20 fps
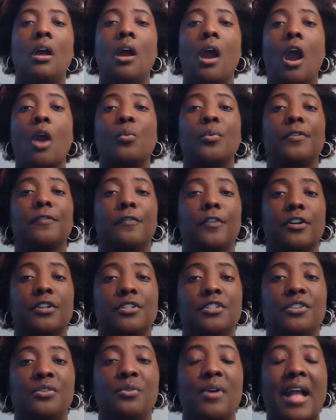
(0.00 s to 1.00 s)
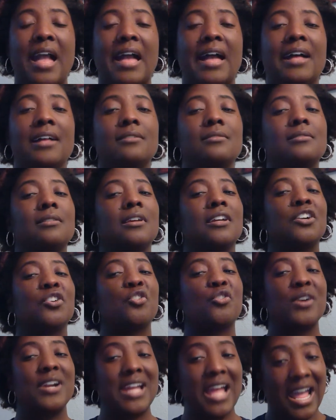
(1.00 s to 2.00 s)
are referred to as
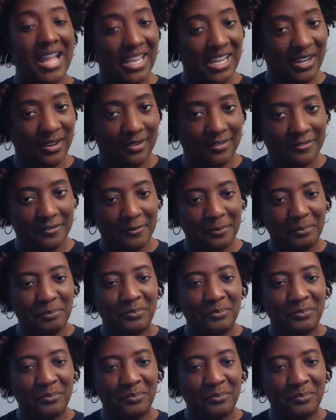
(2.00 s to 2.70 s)
creative.